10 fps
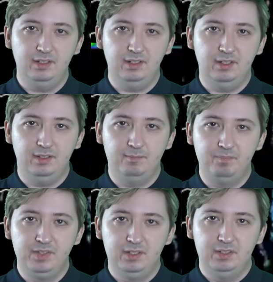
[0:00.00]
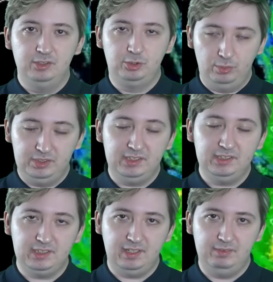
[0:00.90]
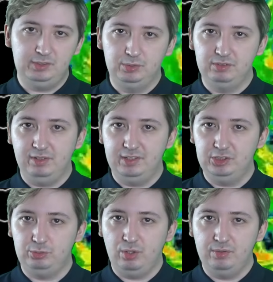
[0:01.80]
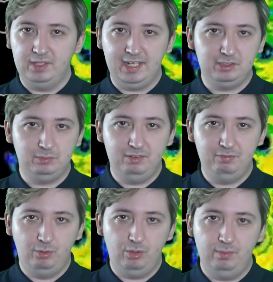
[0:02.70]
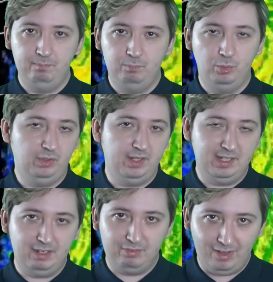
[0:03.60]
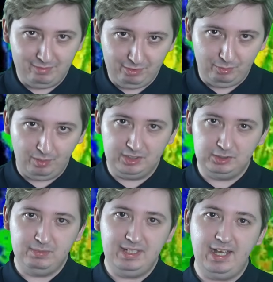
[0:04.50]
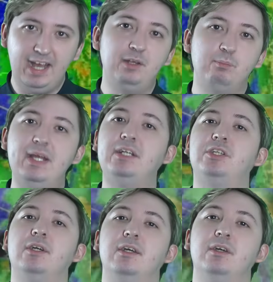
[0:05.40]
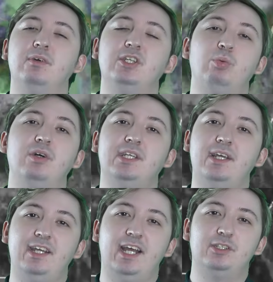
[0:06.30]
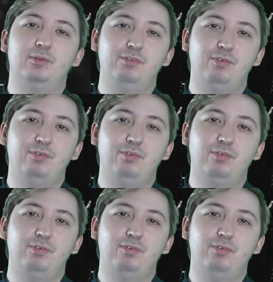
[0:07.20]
um, Georges, uh, which was a very strong Category 4, borderline Cat 5 if you ask me, and Mitch, which was a Category